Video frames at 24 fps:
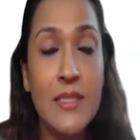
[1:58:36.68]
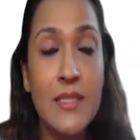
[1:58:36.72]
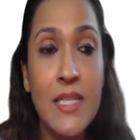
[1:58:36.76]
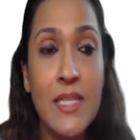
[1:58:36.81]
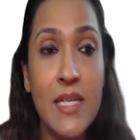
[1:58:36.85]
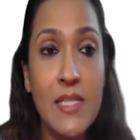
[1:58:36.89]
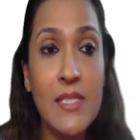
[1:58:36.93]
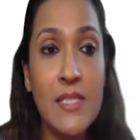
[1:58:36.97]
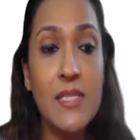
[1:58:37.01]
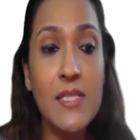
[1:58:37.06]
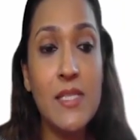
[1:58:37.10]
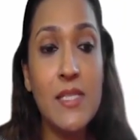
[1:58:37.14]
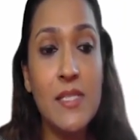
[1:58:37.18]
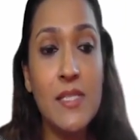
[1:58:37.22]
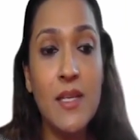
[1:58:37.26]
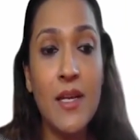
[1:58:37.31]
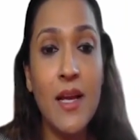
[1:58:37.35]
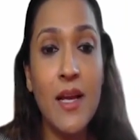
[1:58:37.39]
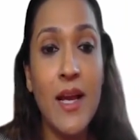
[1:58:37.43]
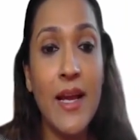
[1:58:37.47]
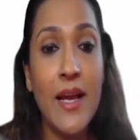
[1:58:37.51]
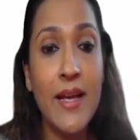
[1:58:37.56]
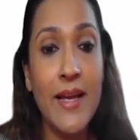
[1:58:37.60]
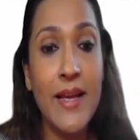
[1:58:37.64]
This
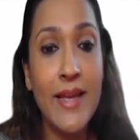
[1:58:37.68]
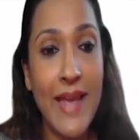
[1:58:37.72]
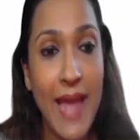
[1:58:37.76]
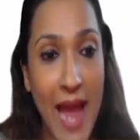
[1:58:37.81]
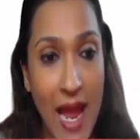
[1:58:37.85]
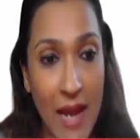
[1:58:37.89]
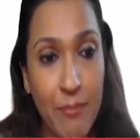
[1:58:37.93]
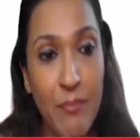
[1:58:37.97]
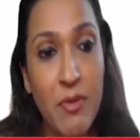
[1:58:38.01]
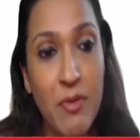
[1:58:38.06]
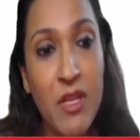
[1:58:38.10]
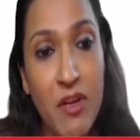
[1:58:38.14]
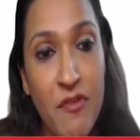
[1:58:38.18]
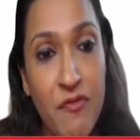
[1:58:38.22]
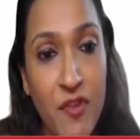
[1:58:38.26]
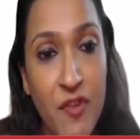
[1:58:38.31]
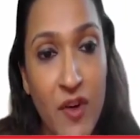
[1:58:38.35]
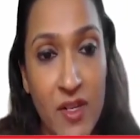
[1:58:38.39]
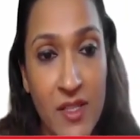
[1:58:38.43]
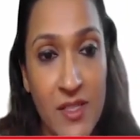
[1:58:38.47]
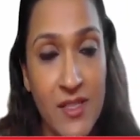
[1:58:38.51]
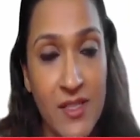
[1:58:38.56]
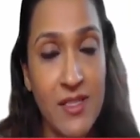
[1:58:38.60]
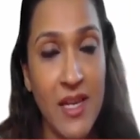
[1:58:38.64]
can be the
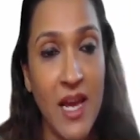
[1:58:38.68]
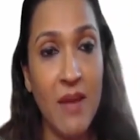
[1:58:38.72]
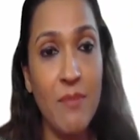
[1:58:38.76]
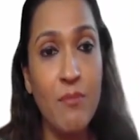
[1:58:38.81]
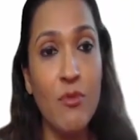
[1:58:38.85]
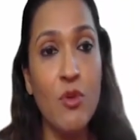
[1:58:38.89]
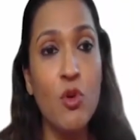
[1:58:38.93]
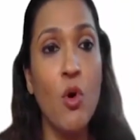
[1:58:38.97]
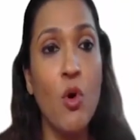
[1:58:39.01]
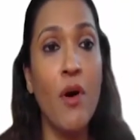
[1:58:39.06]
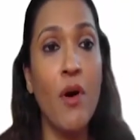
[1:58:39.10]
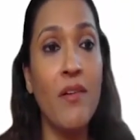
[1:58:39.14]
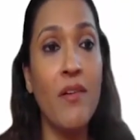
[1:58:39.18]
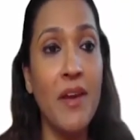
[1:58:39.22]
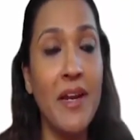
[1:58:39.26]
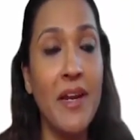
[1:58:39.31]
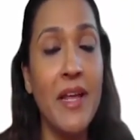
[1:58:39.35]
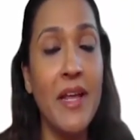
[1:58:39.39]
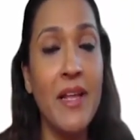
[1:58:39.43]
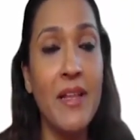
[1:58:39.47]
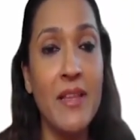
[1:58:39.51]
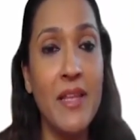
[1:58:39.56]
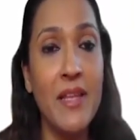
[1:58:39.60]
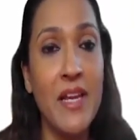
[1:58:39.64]
first time you are
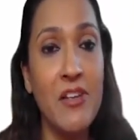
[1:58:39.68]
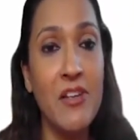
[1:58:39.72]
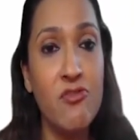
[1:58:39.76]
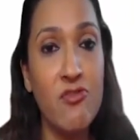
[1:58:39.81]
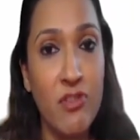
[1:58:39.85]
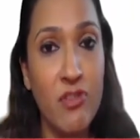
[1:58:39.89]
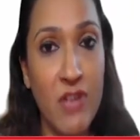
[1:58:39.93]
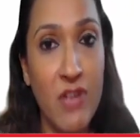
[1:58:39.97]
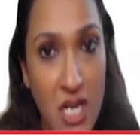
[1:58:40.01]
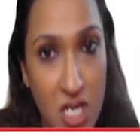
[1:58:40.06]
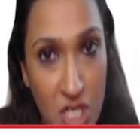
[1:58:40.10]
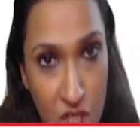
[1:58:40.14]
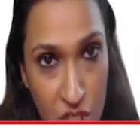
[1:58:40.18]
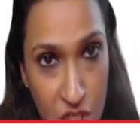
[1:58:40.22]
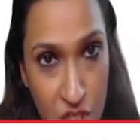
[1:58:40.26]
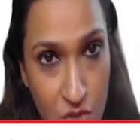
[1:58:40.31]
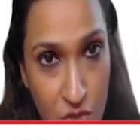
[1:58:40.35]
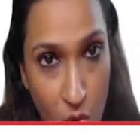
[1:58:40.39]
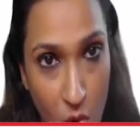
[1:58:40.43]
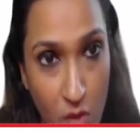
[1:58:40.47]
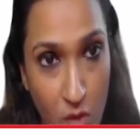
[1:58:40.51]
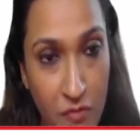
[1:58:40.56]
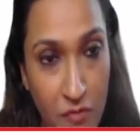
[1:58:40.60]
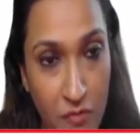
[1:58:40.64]
reading the
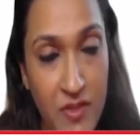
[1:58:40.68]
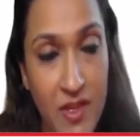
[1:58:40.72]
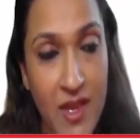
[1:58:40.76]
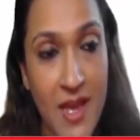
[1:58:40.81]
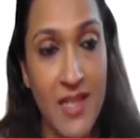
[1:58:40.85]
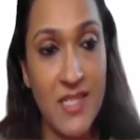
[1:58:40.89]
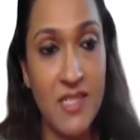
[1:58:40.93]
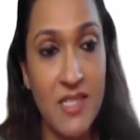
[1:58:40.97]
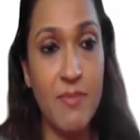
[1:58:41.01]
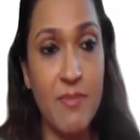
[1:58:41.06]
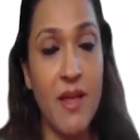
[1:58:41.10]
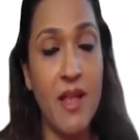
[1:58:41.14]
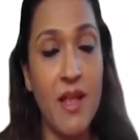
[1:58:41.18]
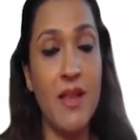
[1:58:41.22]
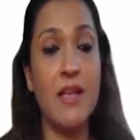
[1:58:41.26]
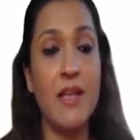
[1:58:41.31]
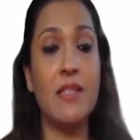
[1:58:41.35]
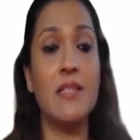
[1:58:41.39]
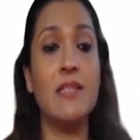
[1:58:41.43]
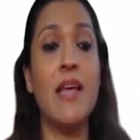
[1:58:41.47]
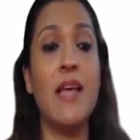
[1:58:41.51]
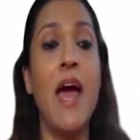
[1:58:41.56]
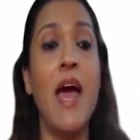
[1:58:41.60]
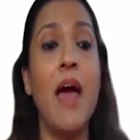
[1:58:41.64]
introduction of the SBL
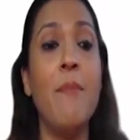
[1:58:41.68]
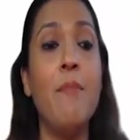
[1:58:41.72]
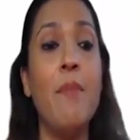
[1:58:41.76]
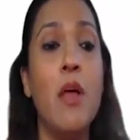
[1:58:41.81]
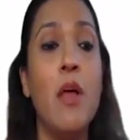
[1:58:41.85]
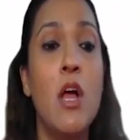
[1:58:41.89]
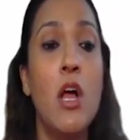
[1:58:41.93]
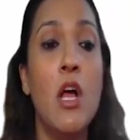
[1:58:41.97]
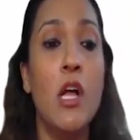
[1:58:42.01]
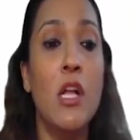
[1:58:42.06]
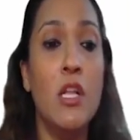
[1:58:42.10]
exam.